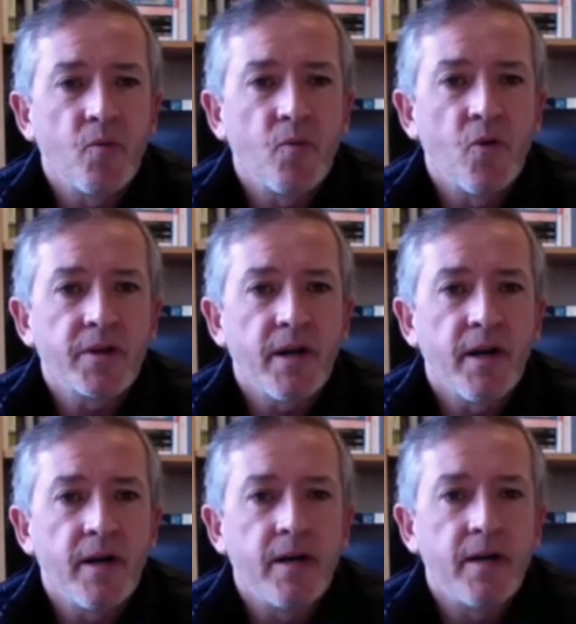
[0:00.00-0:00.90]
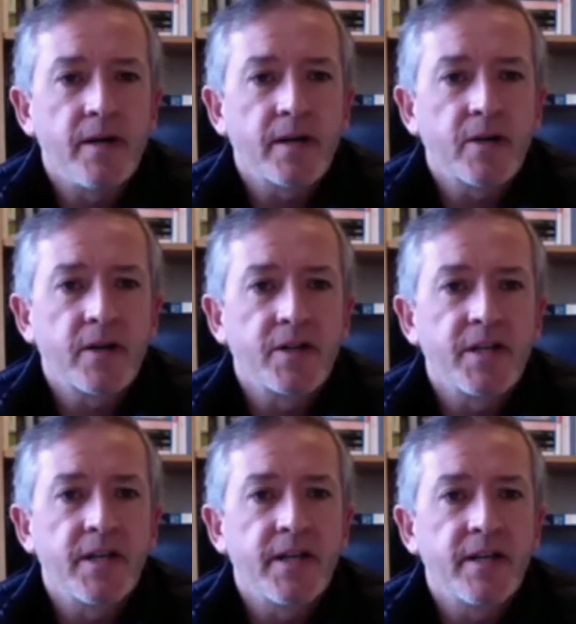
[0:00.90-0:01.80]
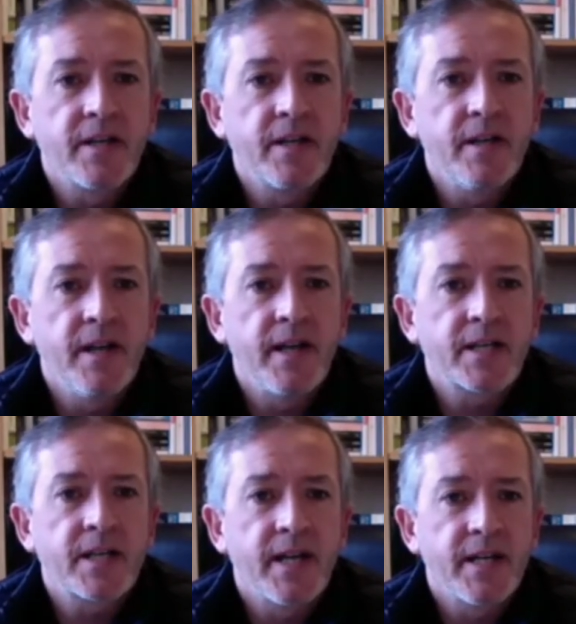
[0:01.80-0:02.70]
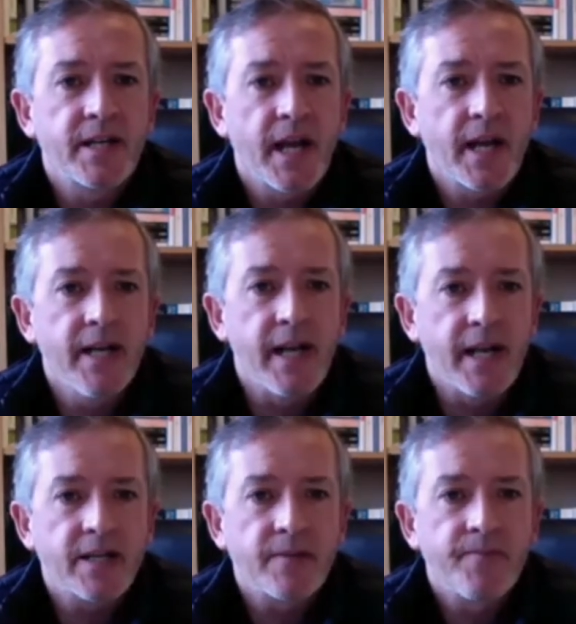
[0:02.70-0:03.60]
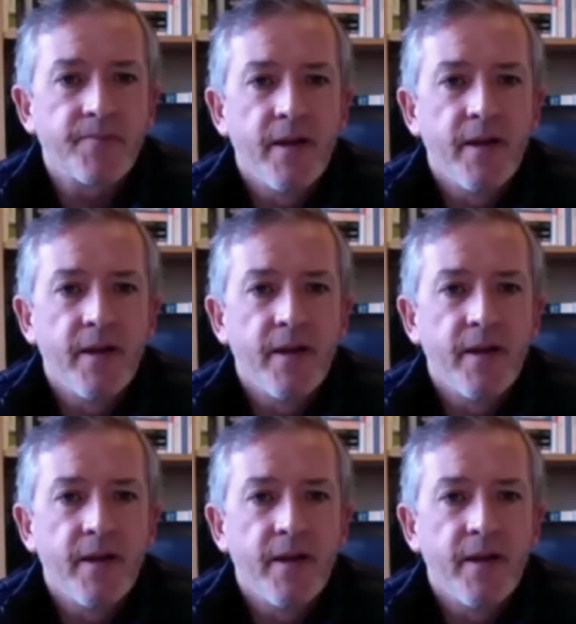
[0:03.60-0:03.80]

what are considered extended techniques.